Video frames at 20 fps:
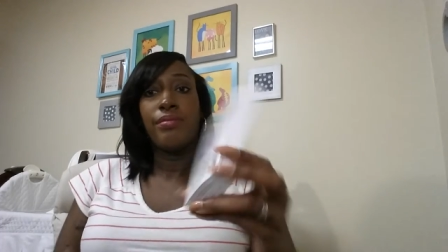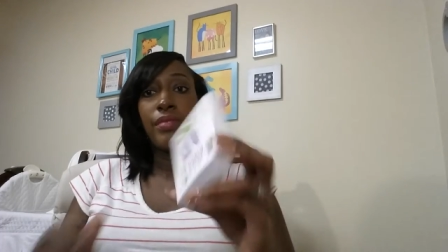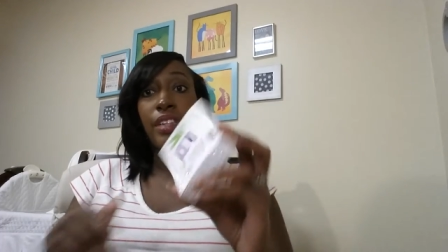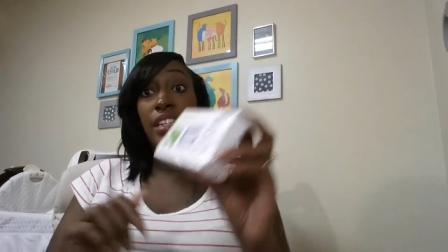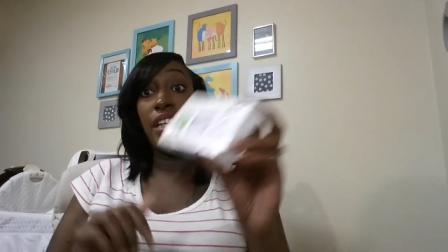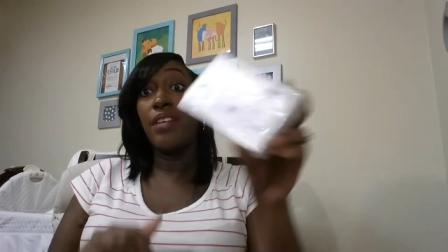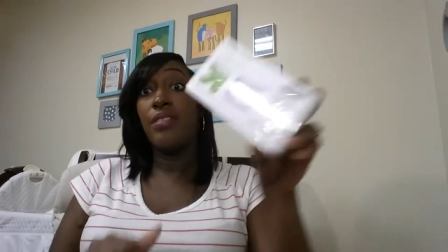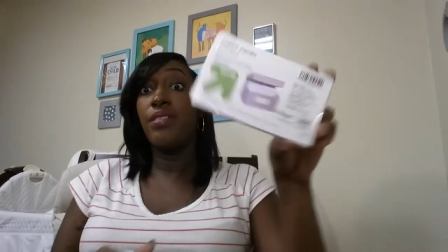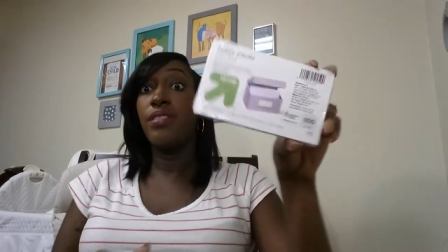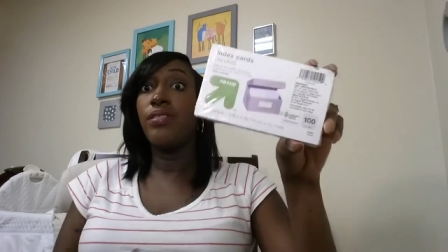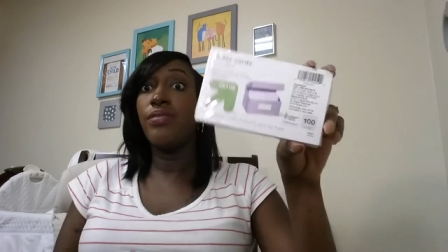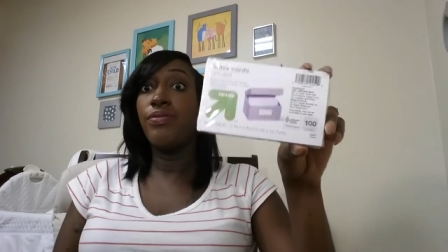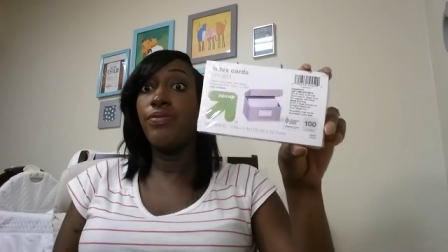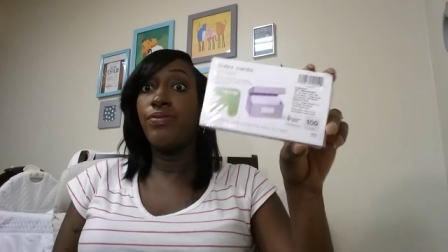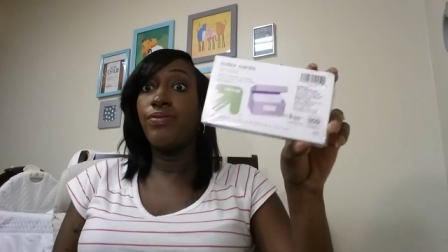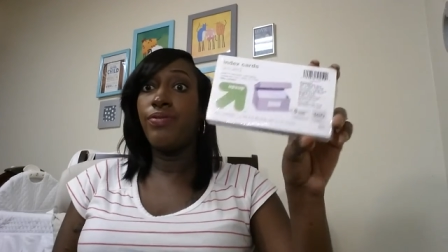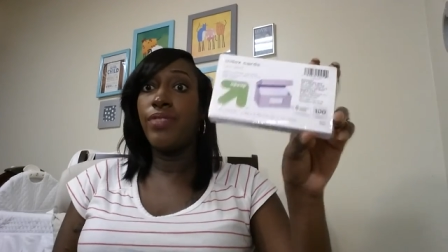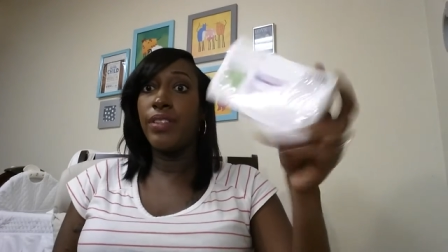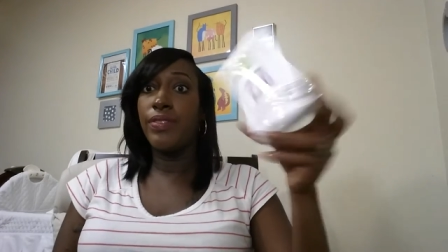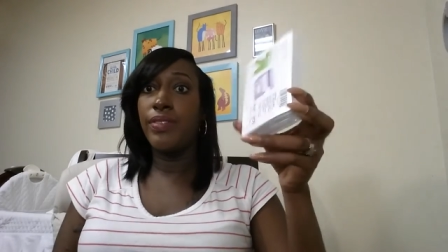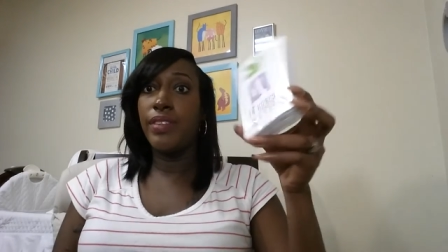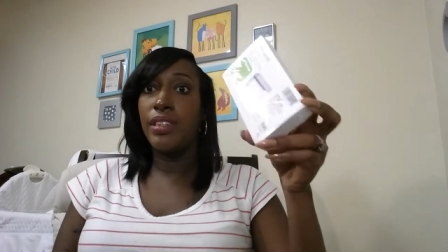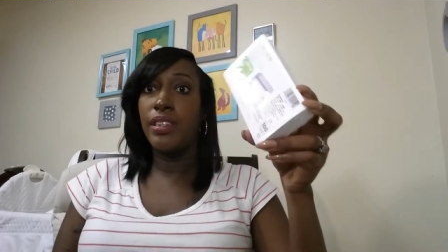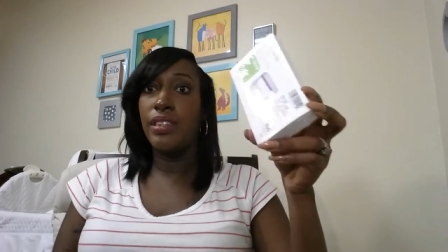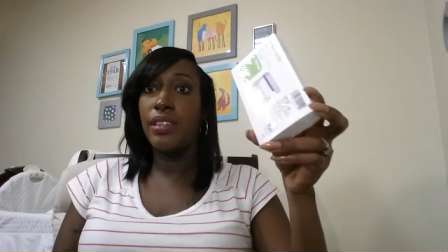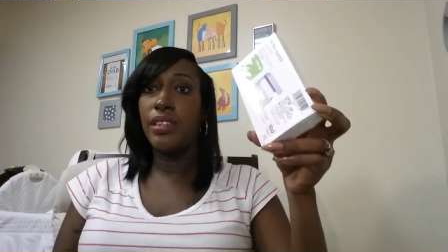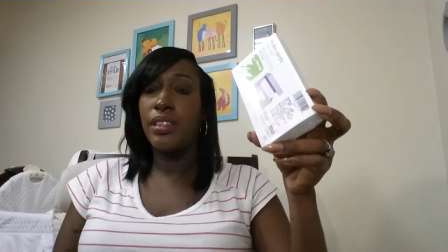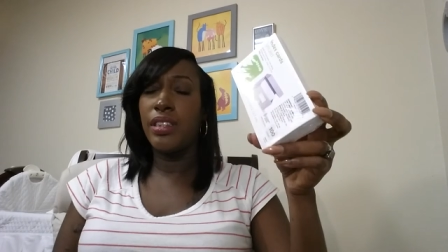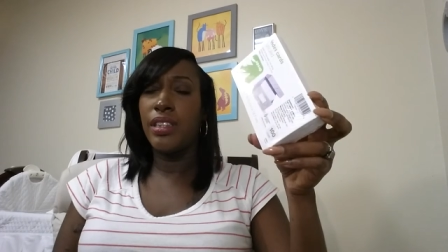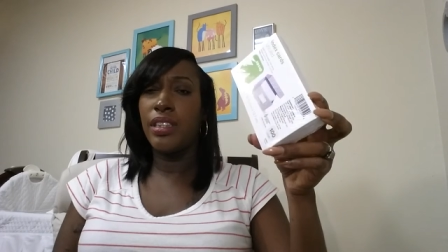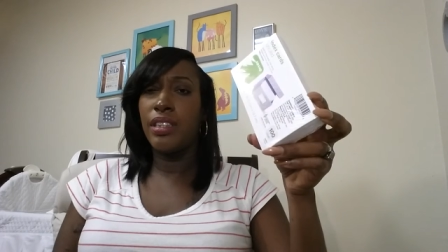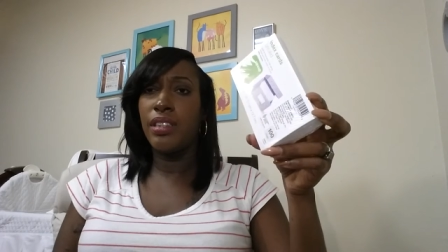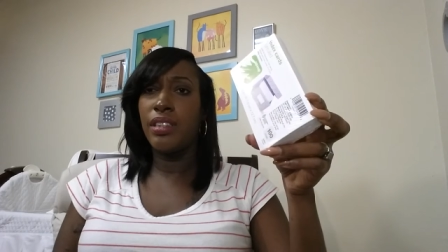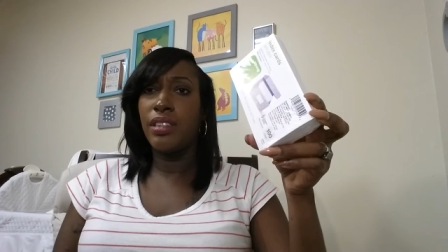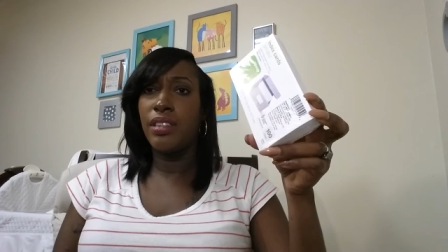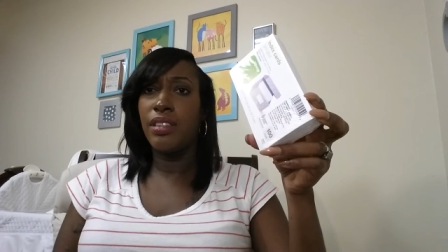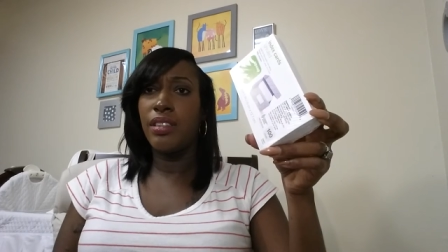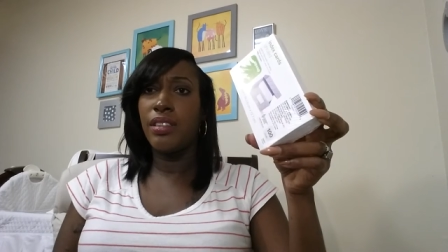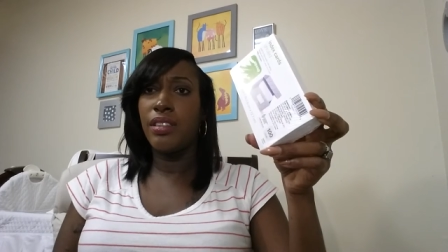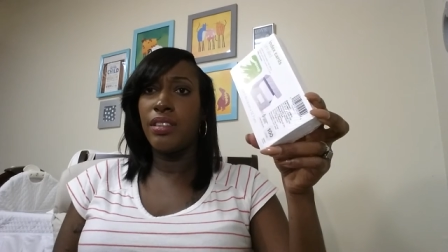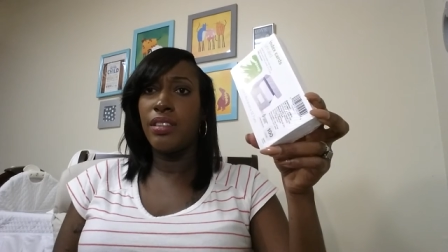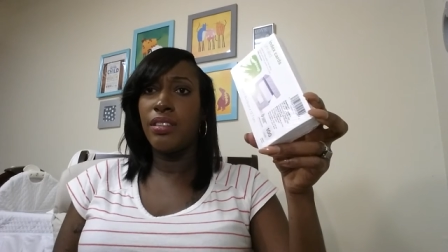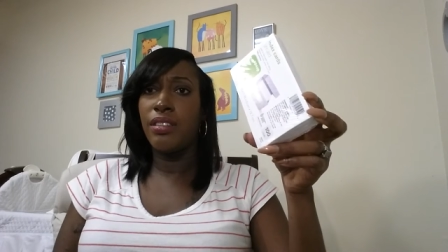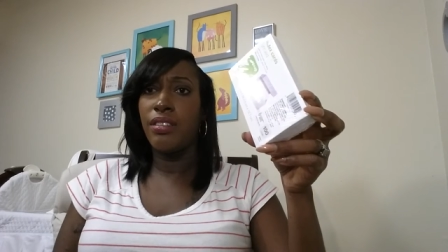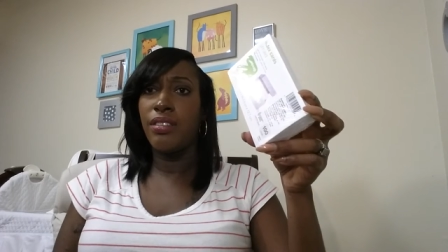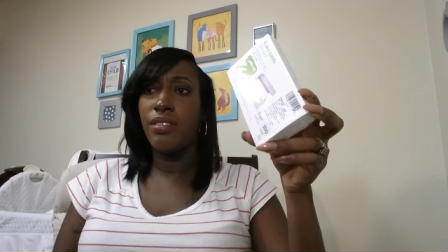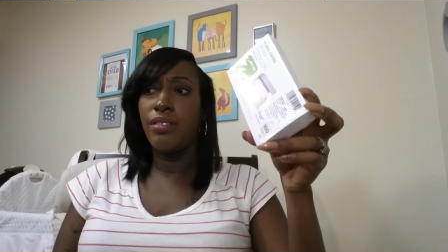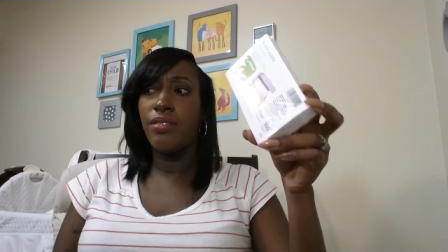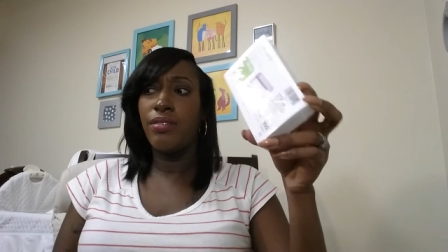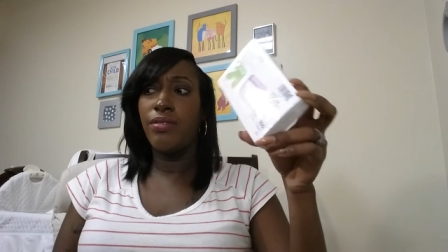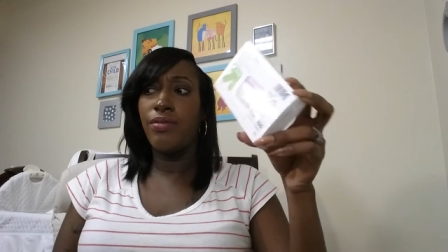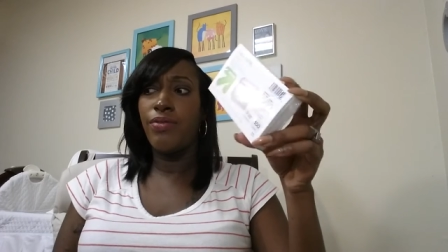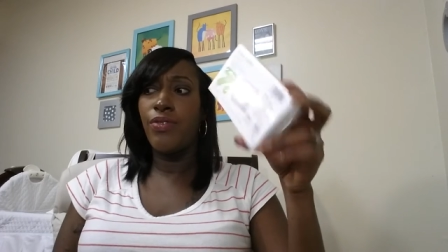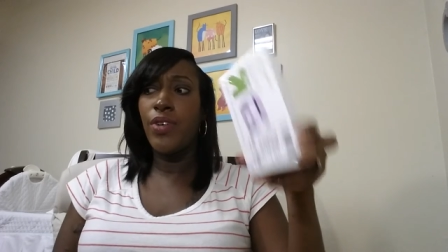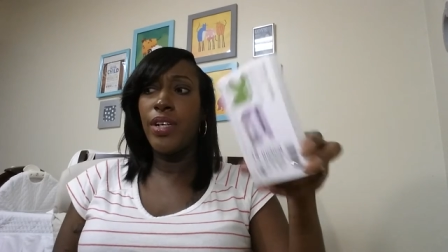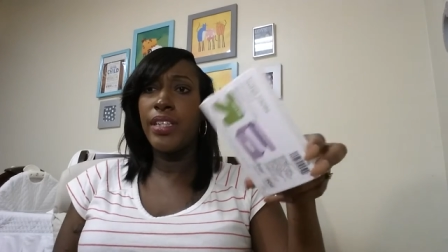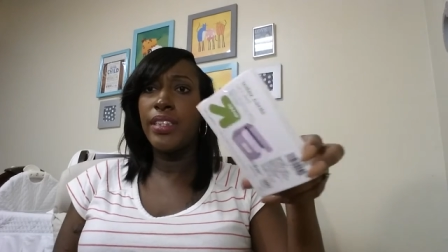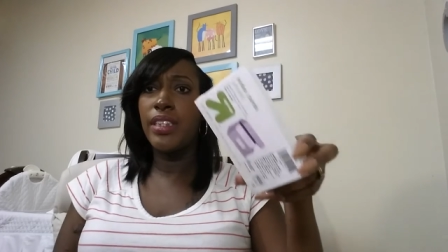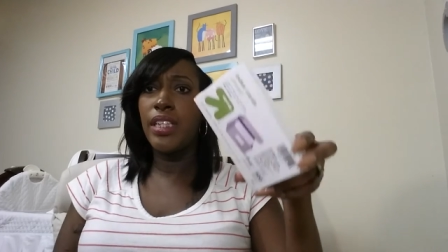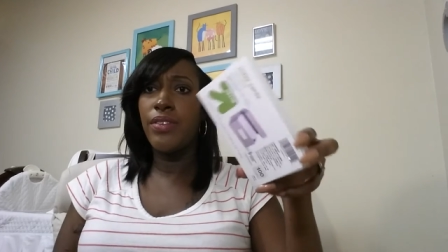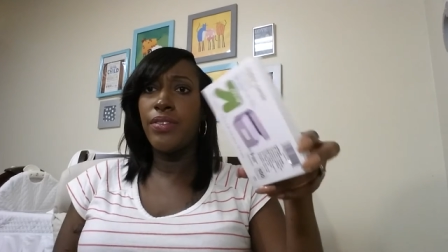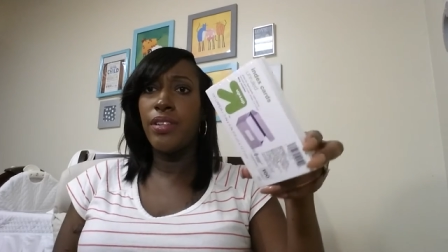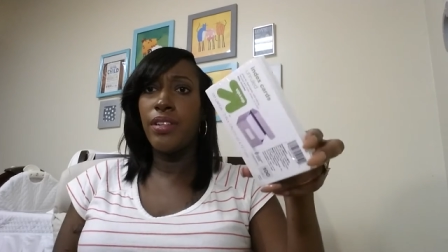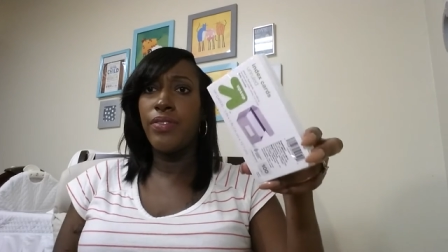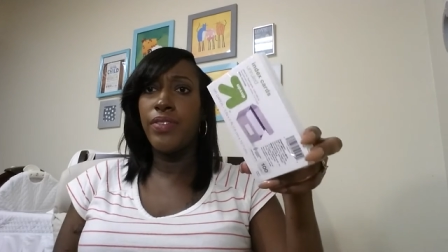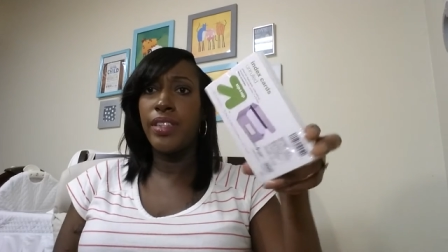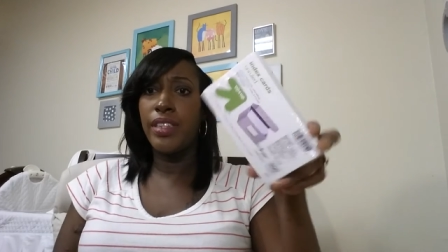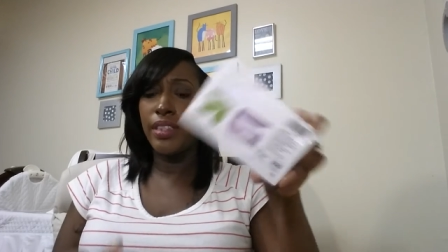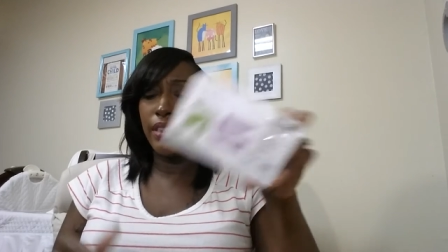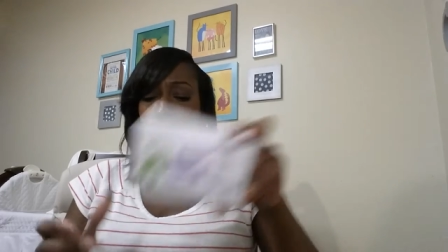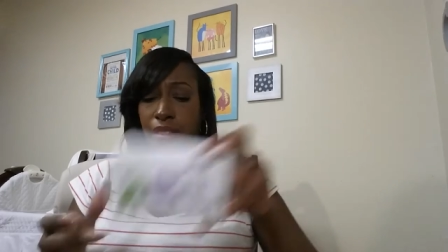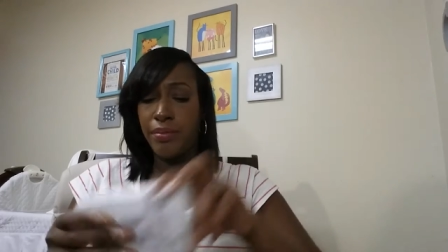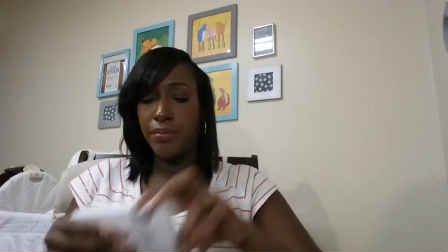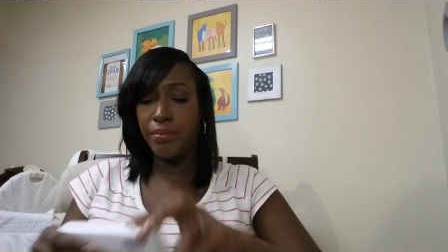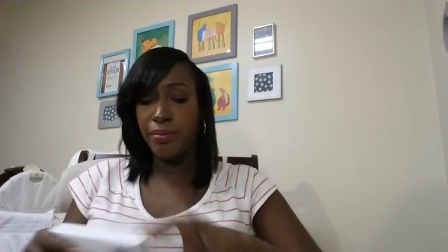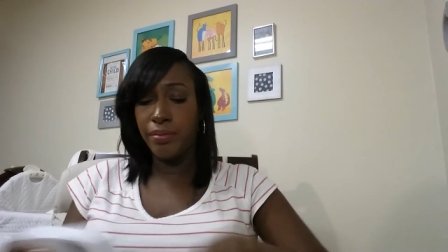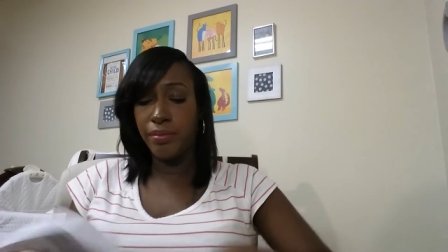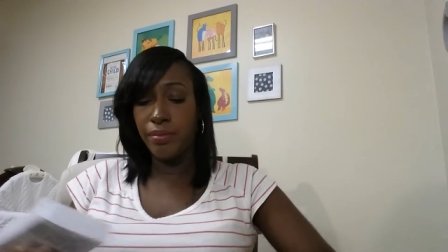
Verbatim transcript: And they were fifty cent. Forty seven or fifty cent.